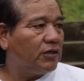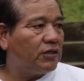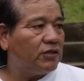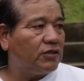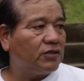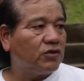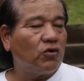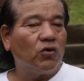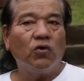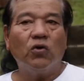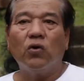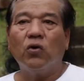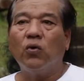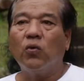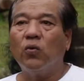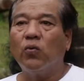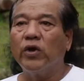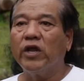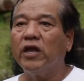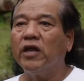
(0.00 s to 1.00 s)
So
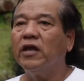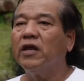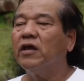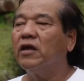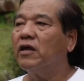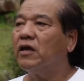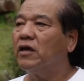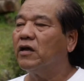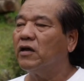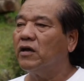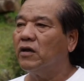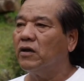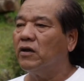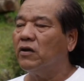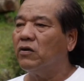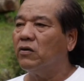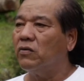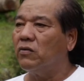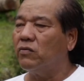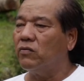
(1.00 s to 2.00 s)
we,
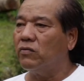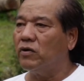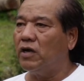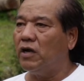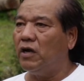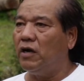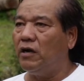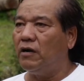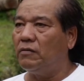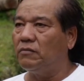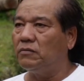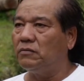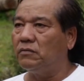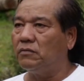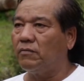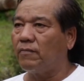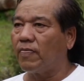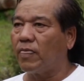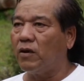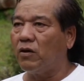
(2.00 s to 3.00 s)
we,
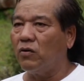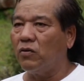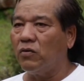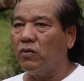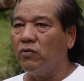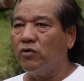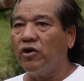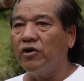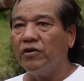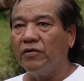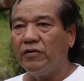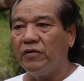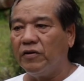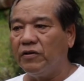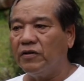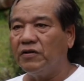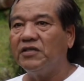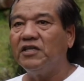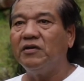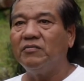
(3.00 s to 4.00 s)
um, we run
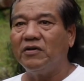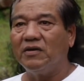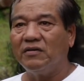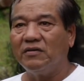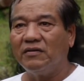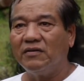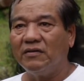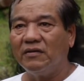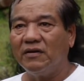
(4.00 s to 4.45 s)
on the table,